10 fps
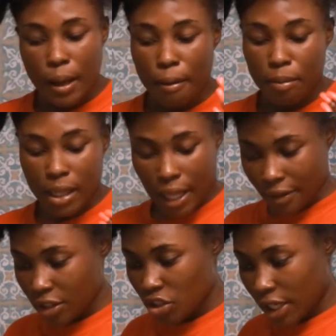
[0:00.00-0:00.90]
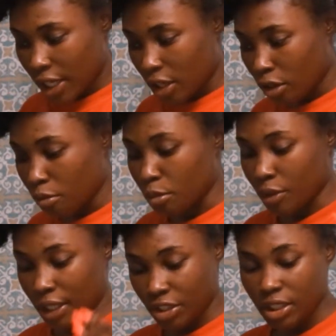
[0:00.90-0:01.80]
apply the gel,
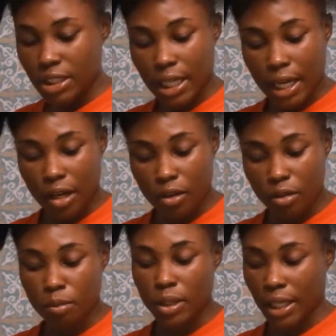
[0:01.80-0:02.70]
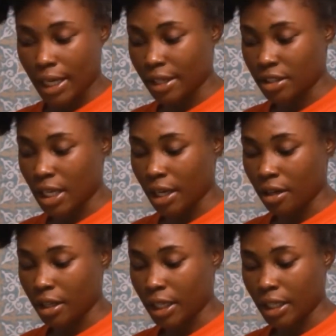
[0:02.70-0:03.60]
brush it down, put a hair tie
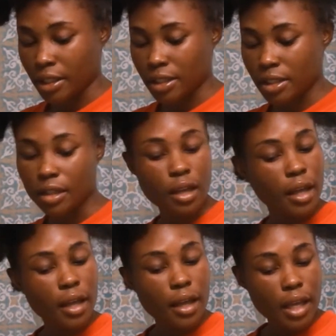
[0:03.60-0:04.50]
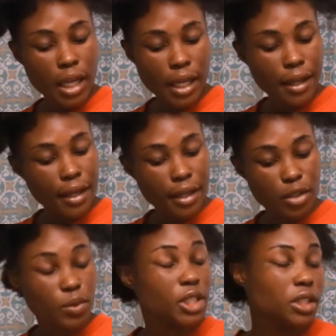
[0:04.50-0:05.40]
on it,
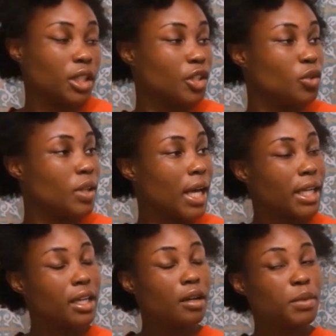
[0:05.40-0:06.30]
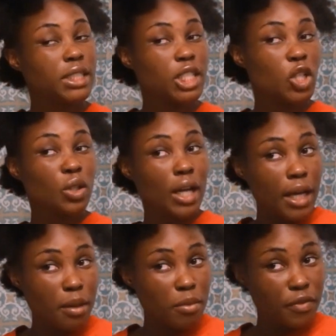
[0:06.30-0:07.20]
and we're just gonna do that up until
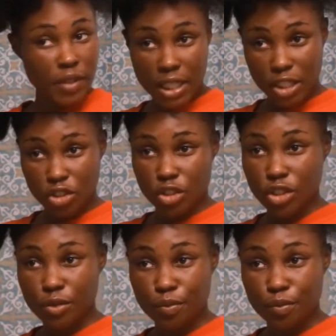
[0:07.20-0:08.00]
I'm finished.